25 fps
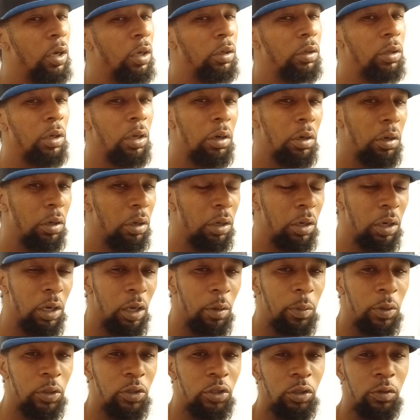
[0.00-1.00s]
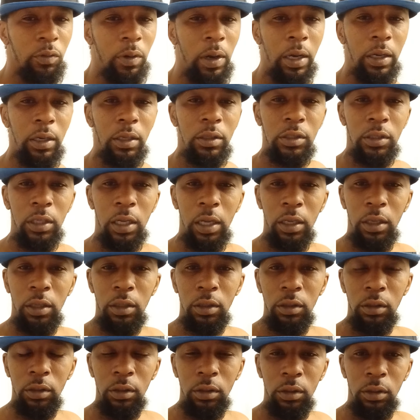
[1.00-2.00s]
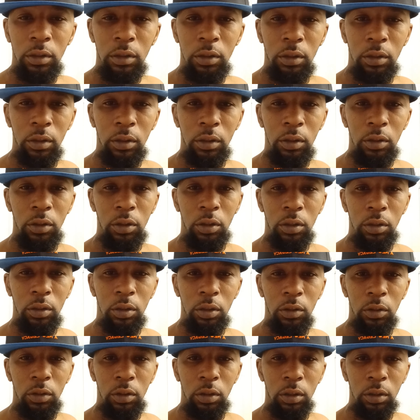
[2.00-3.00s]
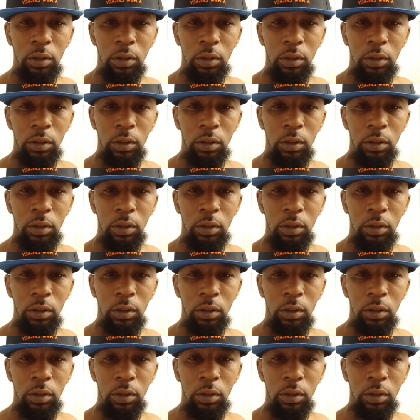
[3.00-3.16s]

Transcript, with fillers: But you ready to say, you're, you're